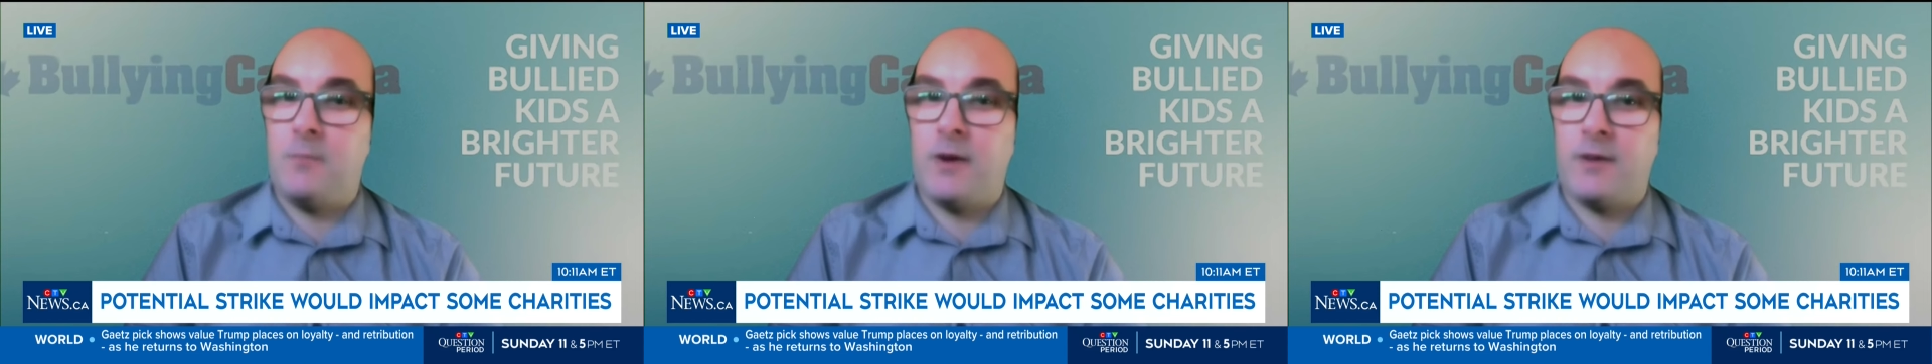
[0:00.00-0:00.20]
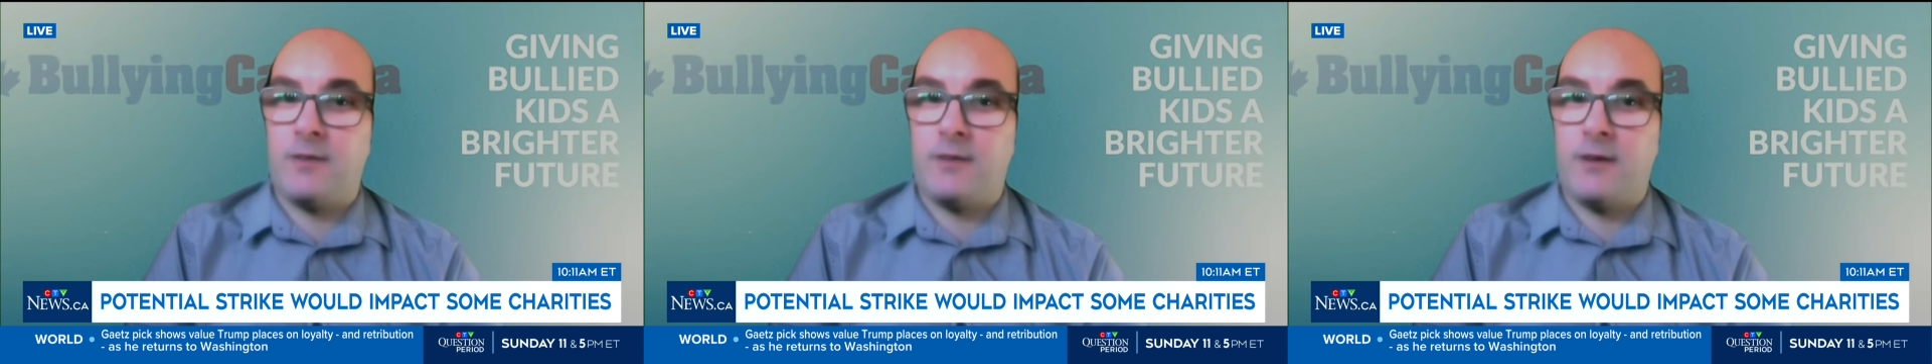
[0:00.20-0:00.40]

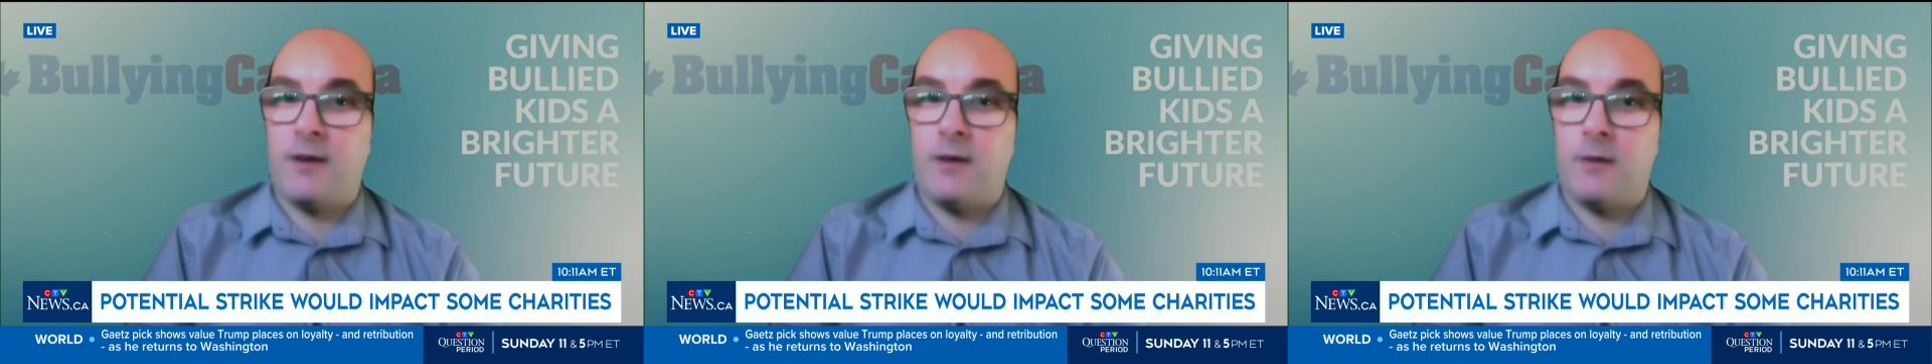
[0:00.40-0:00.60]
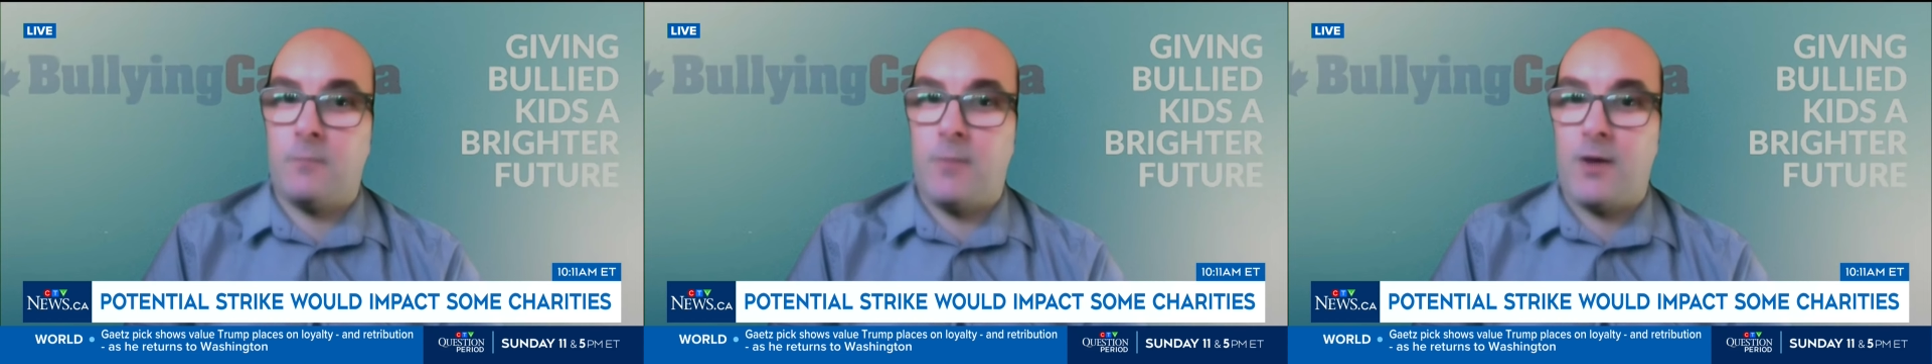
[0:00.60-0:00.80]
But
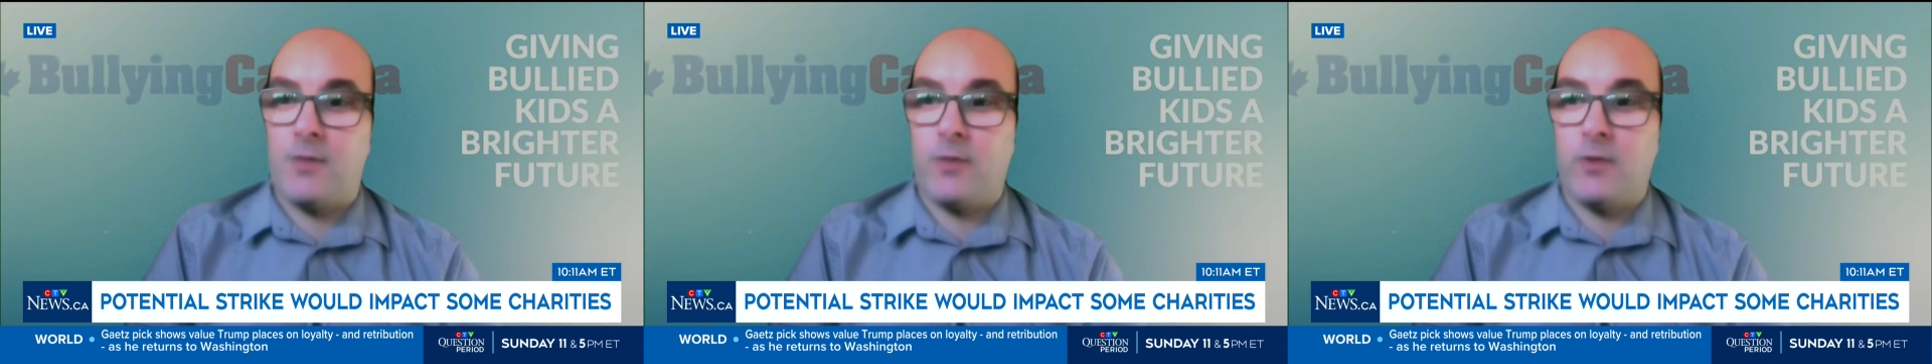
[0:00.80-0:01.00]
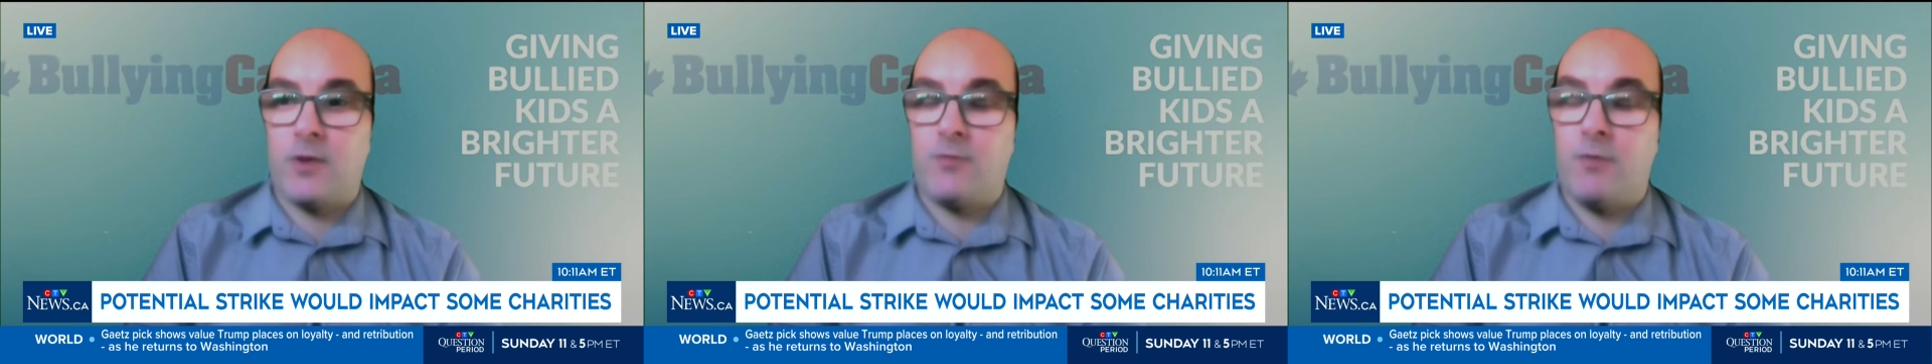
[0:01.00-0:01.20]
uh, by
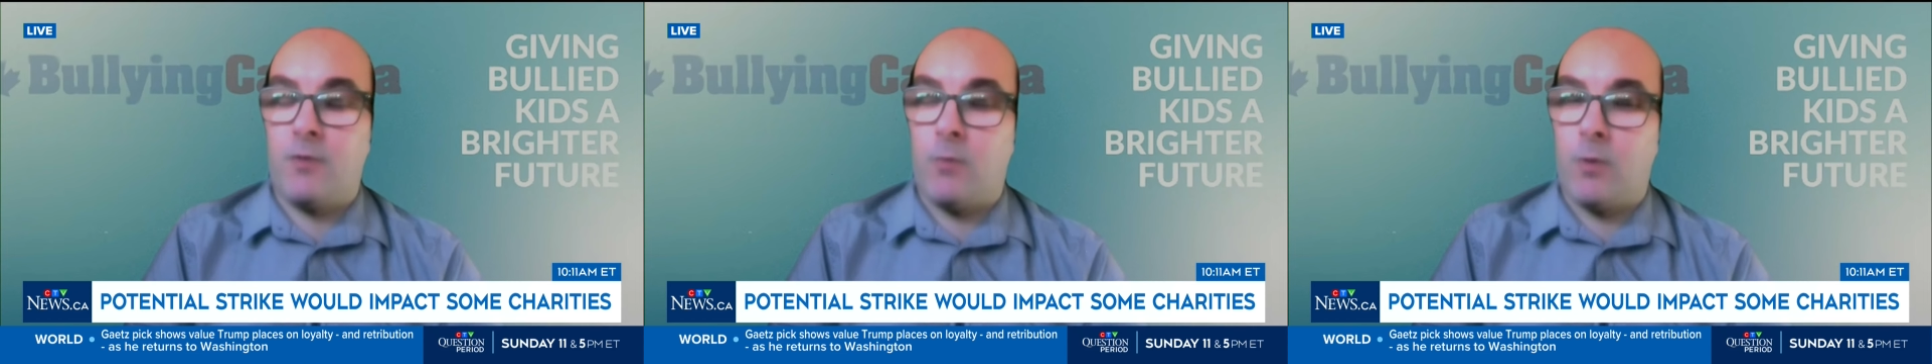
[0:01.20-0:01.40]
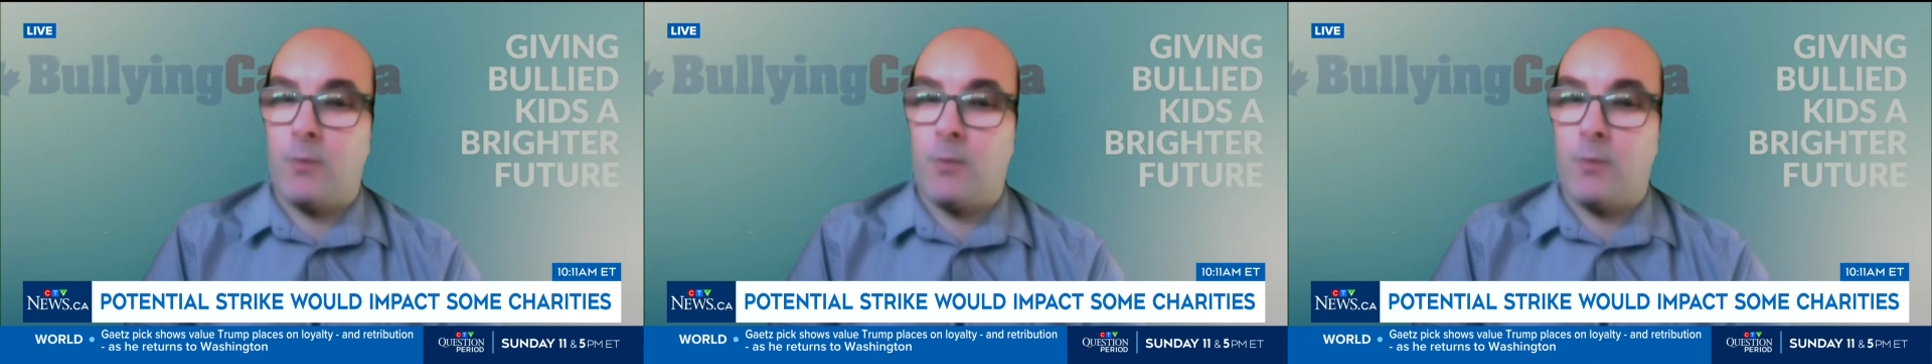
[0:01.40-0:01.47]
the looks of it,